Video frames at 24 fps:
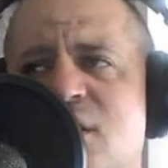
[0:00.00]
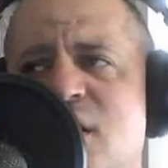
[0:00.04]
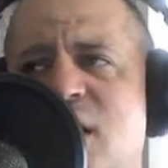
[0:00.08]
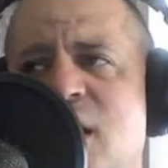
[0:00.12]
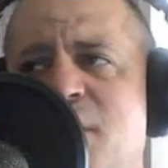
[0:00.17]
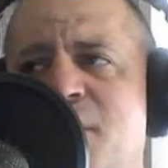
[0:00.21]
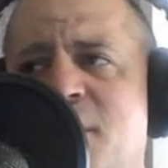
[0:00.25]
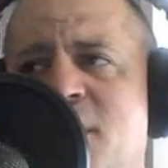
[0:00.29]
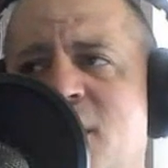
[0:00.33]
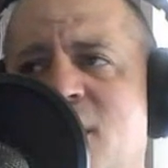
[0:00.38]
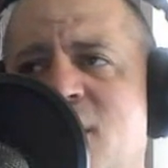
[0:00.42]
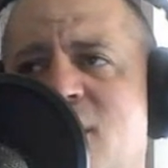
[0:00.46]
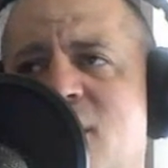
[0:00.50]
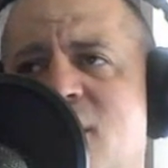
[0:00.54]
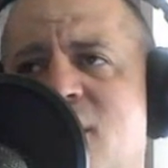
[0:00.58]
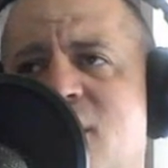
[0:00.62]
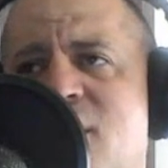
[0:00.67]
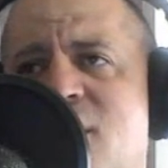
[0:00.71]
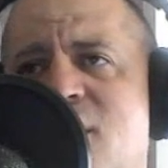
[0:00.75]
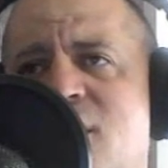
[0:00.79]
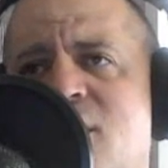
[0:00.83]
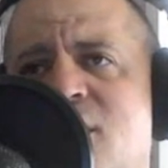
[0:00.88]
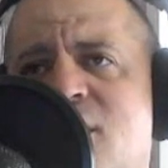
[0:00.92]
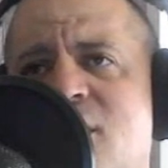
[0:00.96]
I mean,
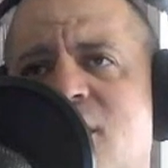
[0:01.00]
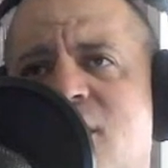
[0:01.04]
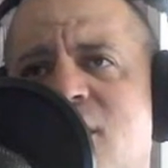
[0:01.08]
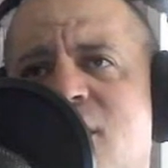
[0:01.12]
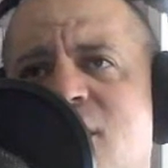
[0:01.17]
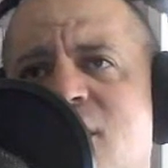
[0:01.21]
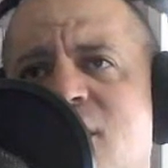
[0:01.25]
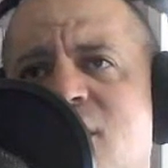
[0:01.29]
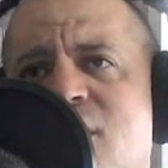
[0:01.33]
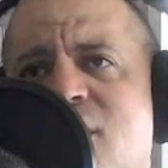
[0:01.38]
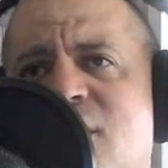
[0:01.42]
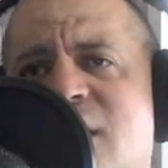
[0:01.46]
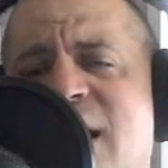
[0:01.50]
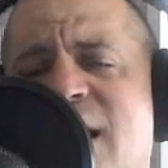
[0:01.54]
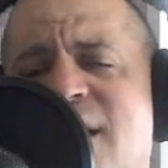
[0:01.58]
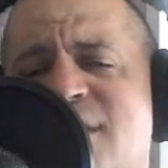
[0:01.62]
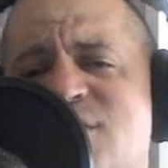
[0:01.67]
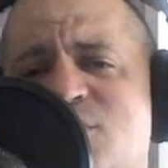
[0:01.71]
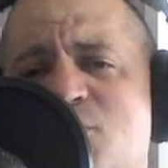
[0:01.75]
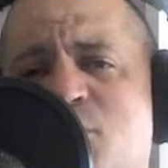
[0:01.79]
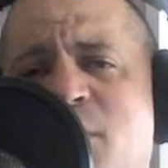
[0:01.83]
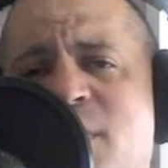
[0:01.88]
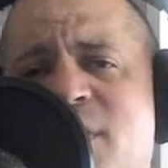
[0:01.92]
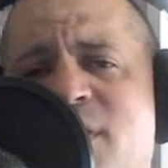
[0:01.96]

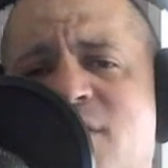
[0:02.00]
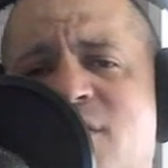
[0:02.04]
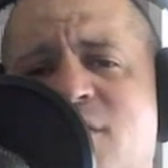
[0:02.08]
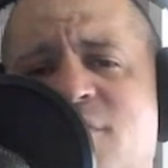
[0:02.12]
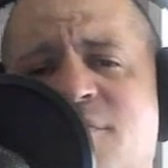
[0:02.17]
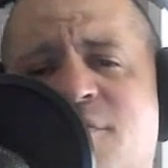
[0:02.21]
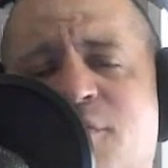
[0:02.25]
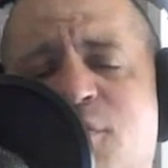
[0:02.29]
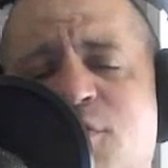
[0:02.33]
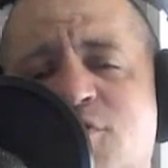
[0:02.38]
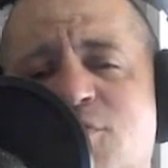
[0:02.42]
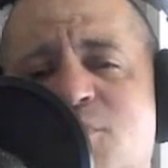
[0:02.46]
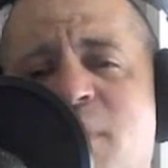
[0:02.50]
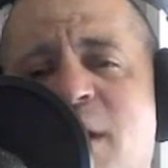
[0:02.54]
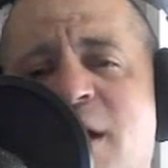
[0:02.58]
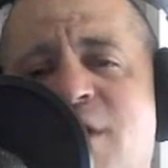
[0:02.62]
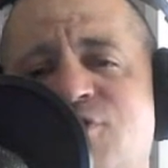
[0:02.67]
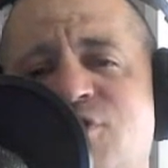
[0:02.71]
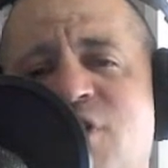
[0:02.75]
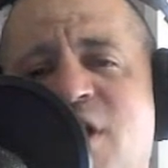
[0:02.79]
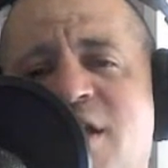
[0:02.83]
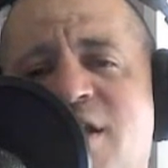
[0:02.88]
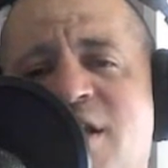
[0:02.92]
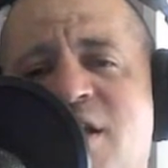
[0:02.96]
last week, the first
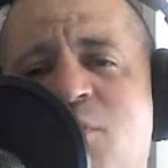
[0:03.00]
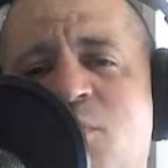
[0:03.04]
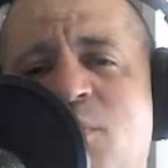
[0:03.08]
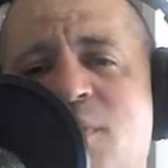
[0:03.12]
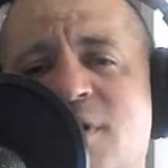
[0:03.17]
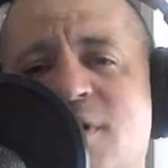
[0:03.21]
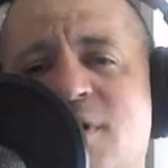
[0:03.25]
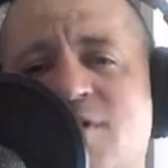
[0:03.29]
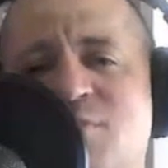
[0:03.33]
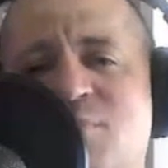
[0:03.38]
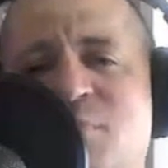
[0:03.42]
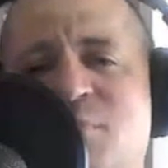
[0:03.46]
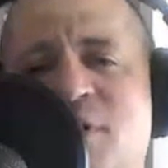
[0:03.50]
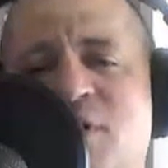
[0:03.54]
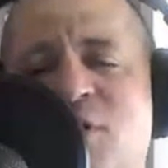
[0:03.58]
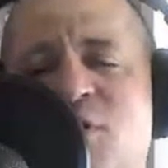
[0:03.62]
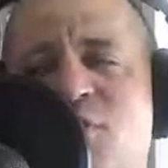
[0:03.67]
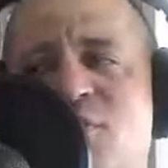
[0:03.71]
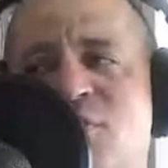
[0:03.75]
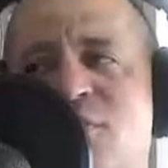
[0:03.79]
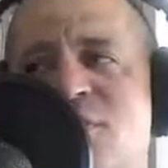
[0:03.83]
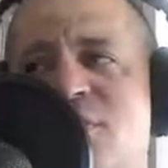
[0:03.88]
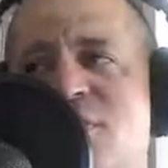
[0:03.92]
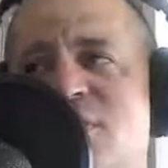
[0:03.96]
match ended with a
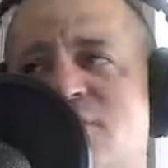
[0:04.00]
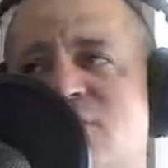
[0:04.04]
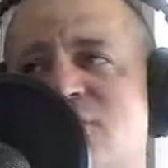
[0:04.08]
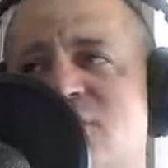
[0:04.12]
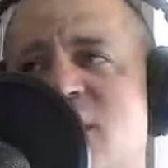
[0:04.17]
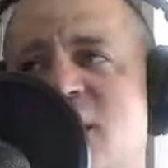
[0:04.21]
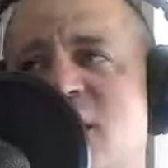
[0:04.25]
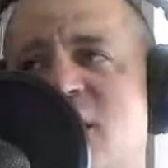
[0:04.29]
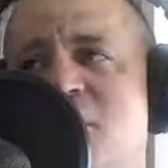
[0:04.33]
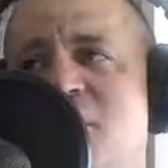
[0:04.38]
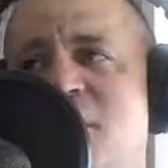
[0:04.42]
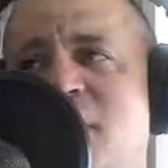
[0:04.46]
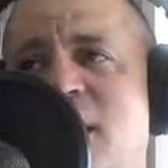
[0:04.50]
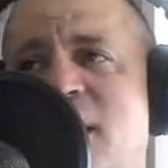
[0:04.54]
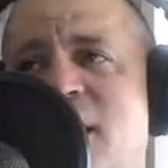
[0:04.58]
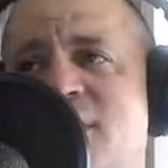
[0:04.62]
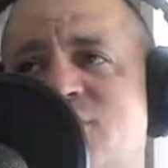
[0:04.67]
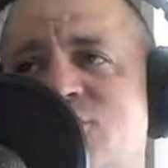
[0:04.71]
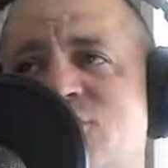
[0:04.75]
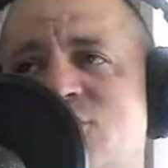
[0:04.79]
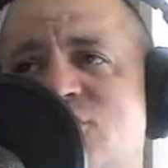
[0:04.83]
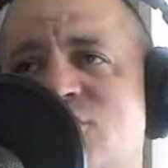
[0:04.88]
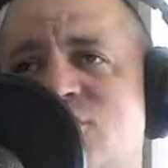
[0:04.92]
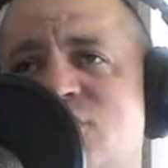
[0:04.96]
spear. The second
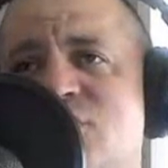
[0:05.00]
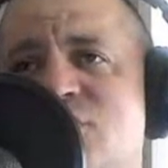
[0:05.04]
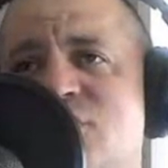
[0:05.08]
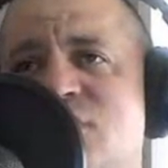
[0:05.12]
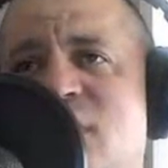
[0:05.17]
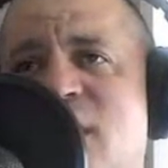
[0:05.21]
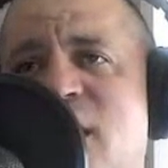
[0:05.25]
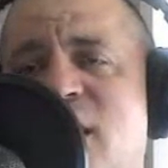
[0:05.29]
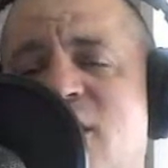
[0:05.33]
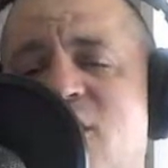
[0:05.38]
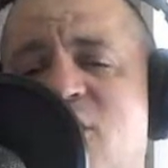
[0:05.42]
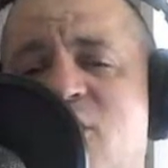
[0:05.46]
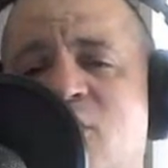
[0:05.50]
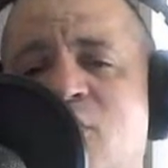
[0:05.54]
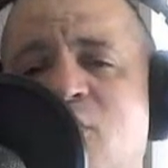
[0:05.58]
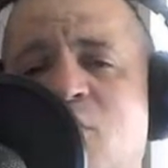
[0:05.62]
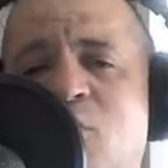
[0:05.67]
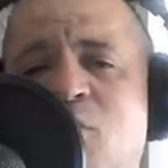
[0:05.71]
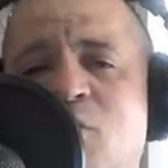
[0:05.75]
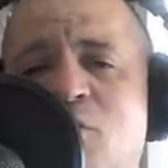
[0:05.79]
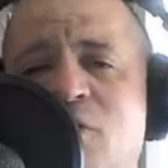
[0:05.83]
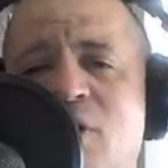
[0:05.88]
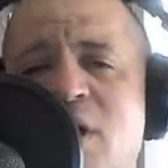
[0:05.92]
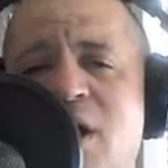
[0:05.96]
match had a
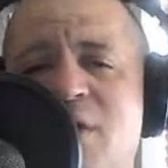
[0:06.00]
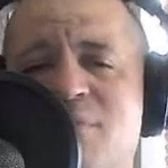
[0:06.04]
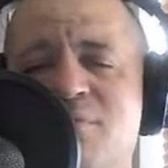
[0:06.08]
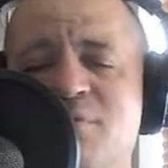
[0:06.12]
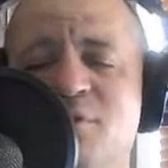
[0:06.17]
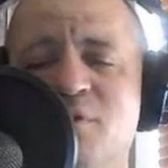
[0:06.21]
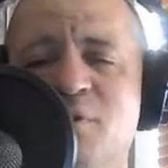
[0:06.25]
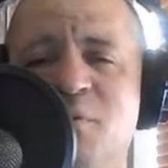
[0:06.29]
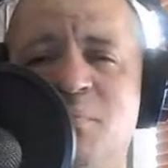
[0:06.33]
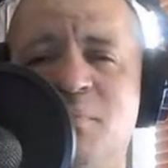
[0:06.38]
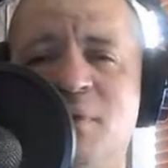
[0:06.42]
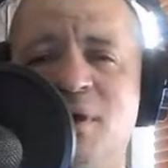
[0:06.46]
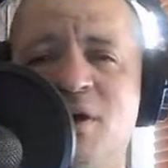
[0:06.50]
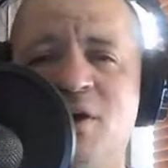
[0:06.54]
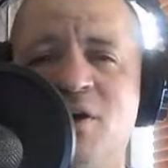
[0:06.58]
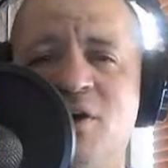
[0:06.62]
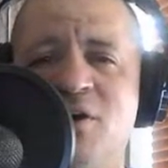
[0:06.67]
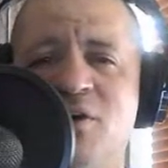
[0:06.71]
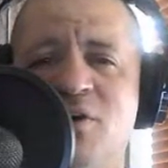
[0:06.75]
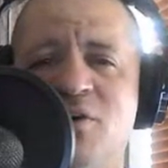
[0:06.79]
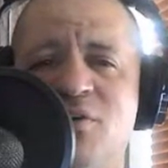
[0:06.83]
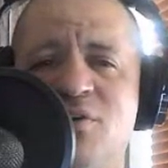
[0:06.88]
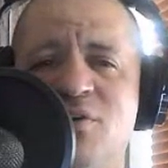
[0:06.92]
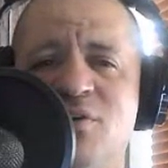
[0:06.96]
gore after the
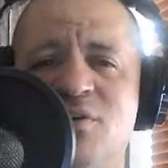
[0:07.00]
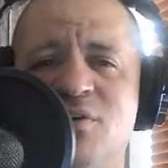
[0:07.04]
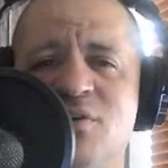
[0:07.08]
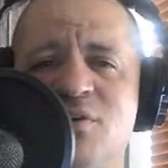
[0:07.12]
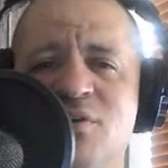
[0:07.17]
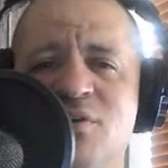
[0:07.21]
bell.